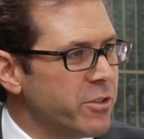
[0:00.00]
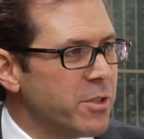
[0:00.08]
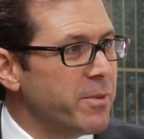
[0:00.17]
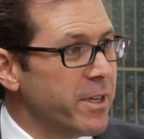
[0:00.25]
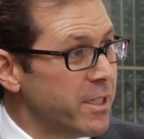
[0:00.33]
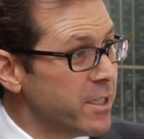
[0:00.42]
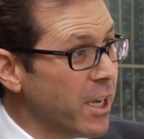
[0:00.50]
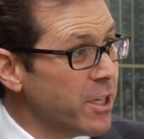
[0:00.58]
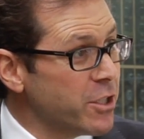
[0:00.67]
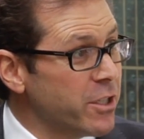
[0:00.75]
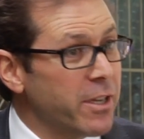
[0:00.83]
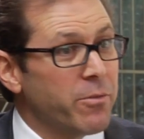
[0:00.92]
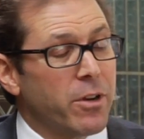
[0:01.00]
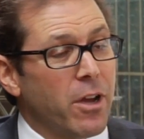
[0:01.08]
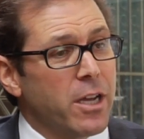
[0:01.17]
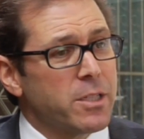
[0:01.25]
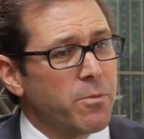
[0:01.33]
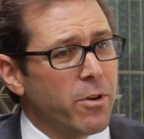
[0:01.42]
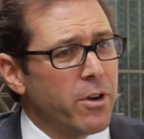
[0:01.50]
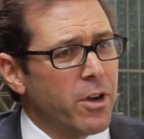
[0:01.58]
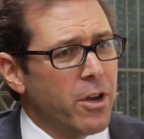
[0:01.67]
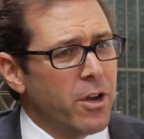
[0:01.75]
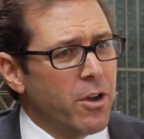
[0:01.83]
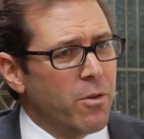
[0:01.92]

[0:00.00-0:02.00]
There used to be a discussion that it would cost more.